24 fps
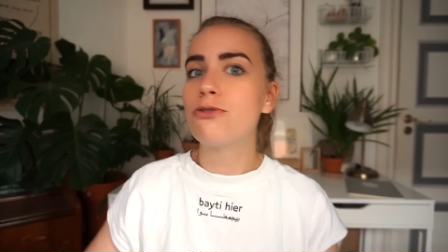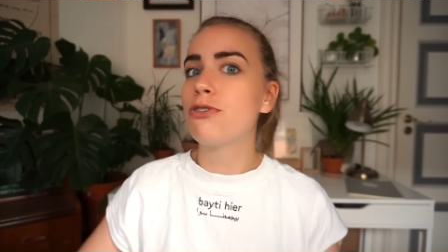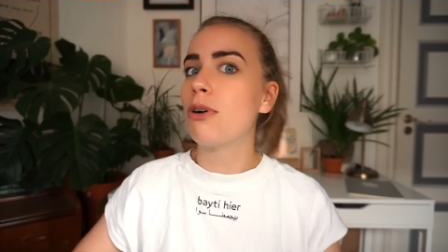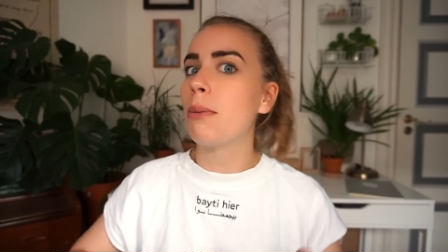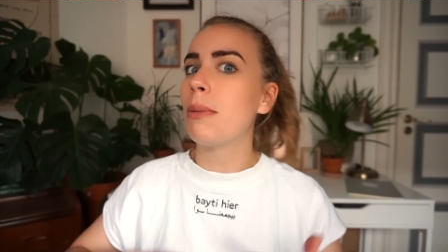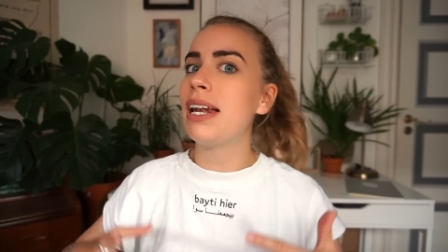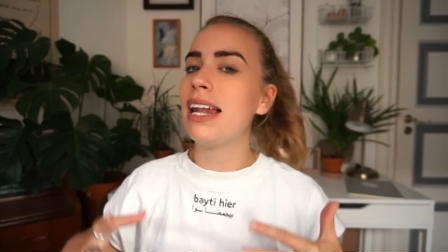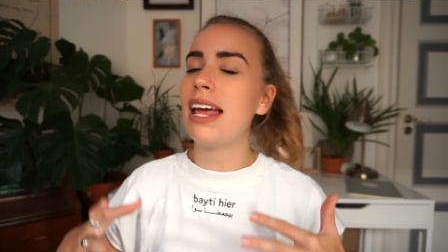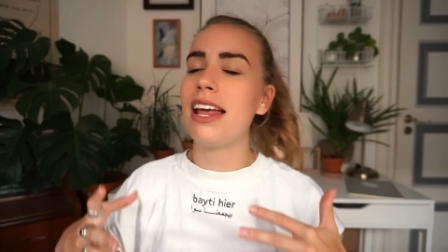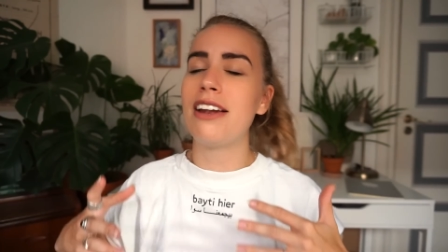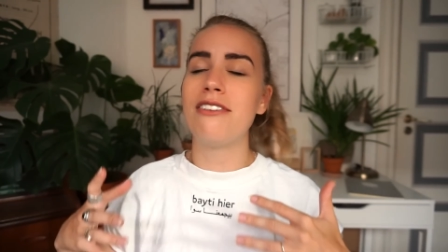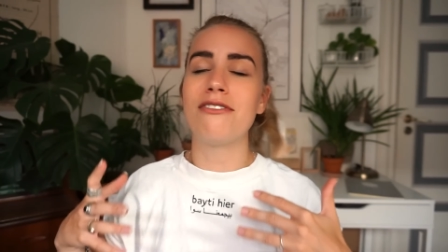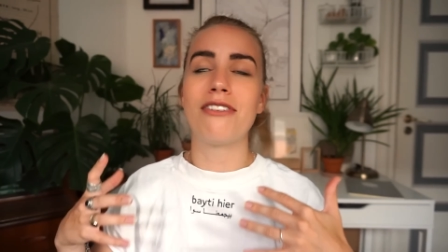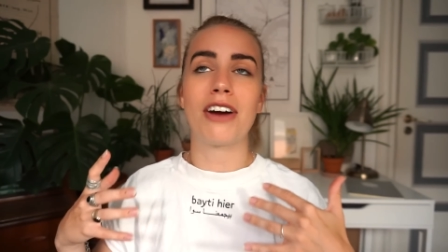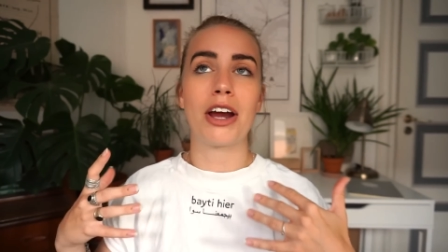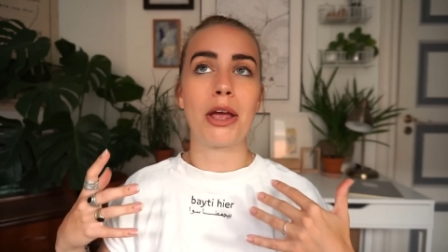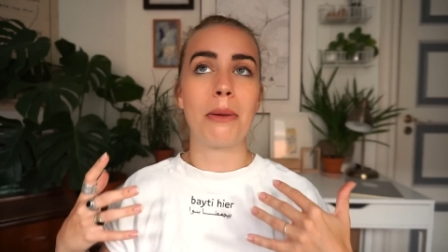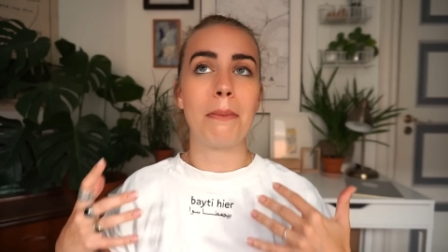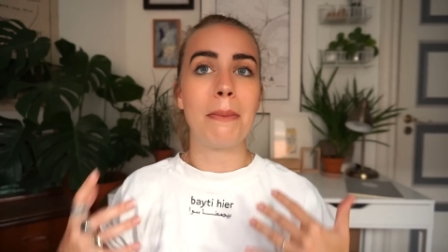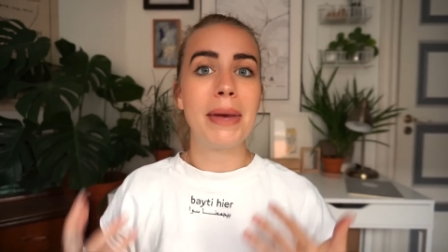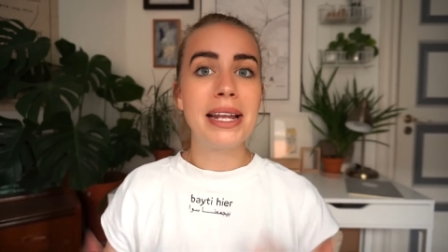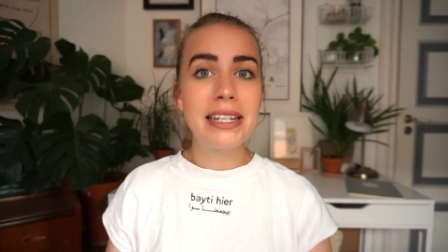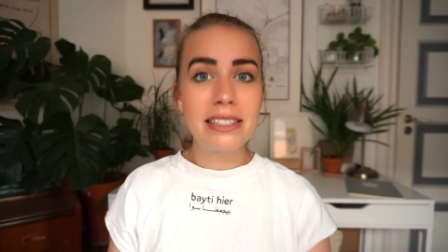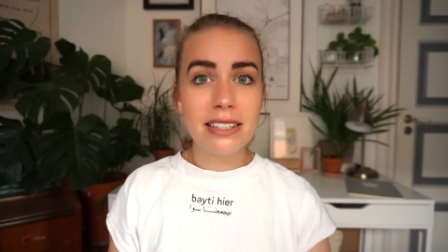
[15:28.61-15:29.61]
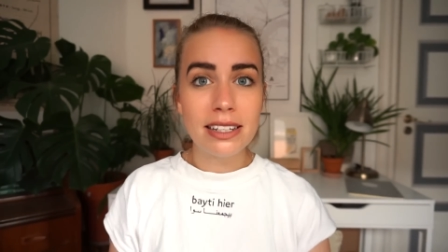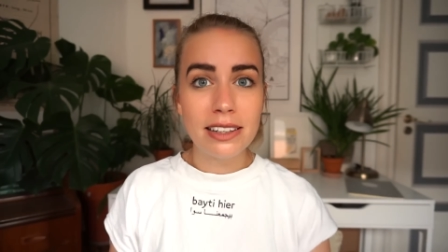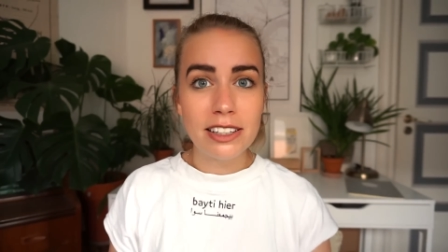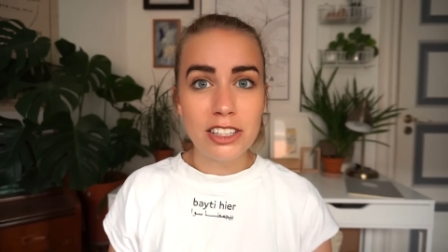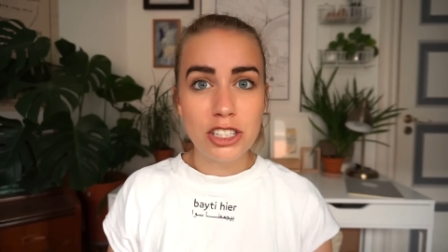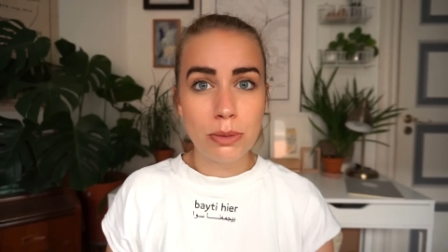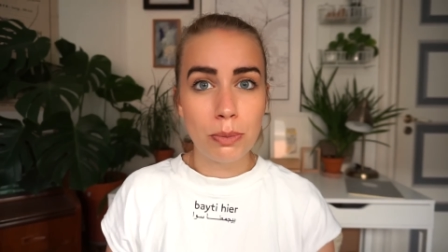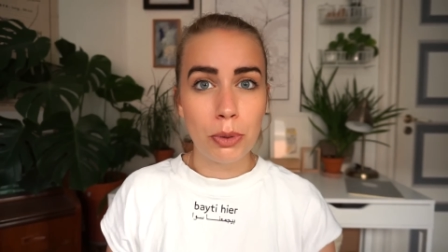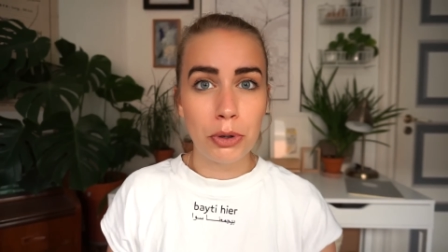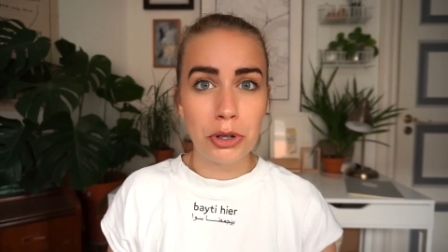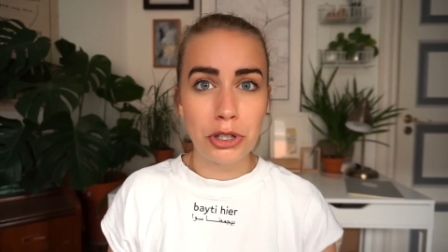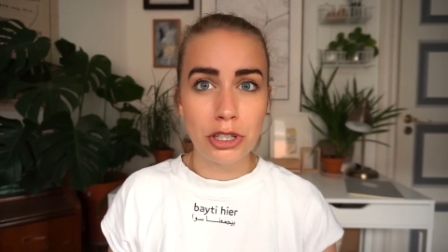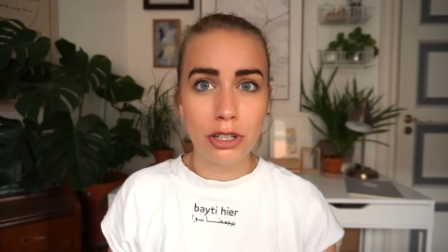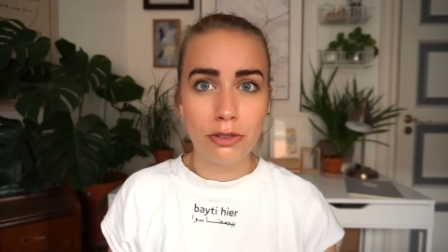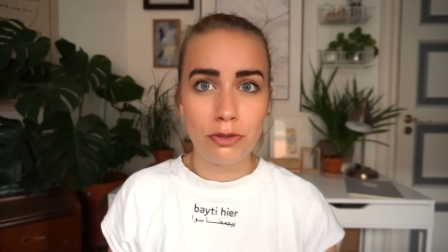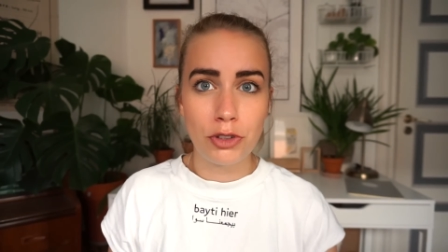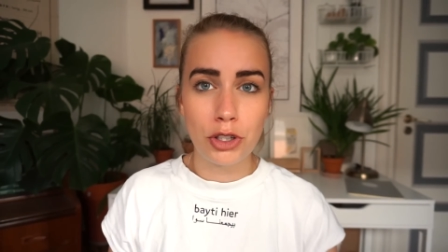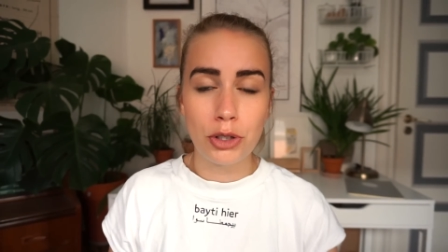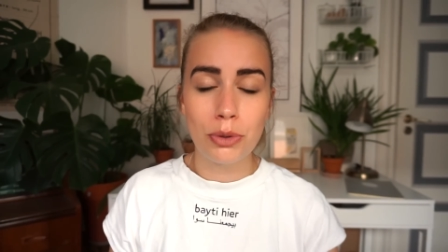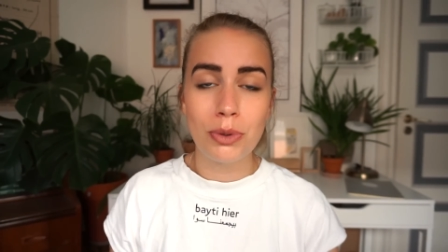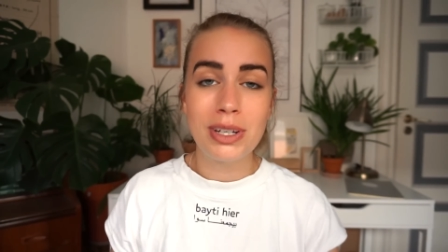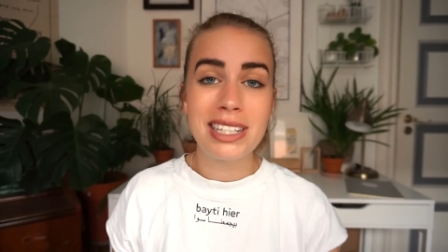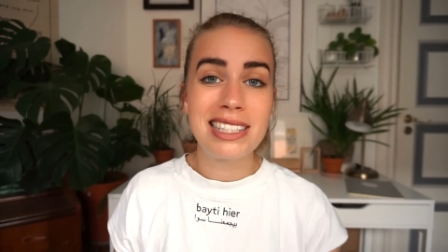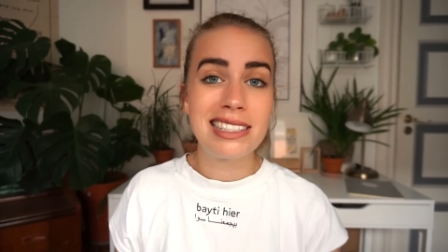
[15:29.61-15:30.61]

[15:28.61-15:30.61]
From an environmentalist point of view,